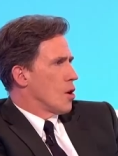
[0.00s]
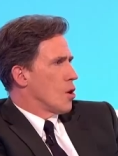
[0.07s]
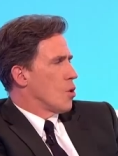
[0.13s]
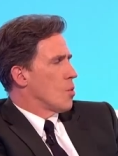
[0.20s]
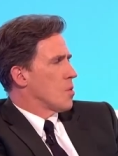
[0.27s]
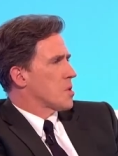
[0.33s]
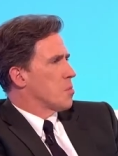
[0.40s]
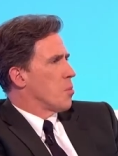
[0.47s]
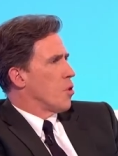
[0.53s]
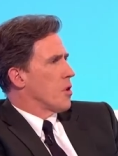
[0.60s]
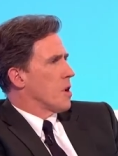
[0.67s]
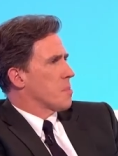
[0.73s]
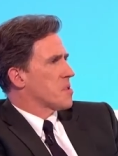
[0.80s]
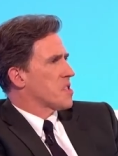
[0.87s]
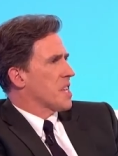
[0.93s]
Who's
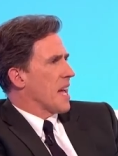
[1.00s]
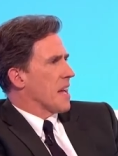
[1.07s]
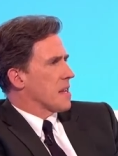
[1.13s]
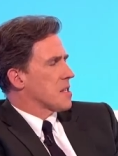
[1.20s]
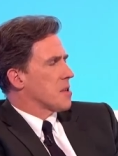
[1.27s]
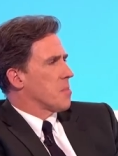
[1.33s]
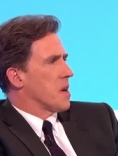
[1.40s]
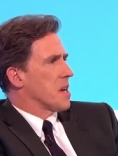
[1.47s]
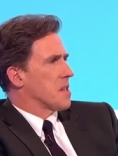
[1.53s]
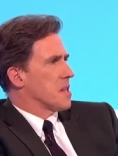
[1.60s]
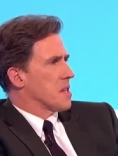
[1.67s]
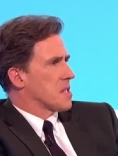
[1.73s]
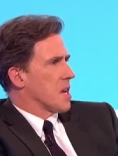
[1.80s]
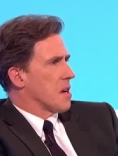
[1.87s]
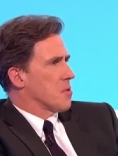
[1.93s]
more upset by
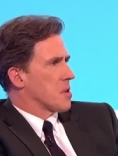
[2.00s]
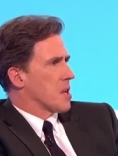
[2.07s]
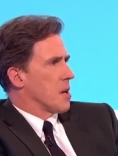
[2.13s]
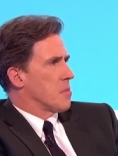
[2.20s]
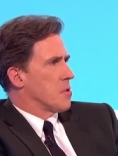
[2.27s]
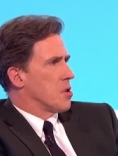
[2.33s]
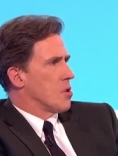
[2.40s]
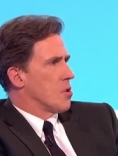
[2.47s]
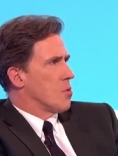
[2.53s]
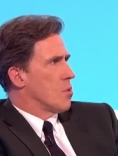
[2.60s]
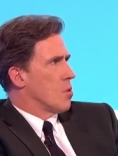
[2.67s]
this outcome, you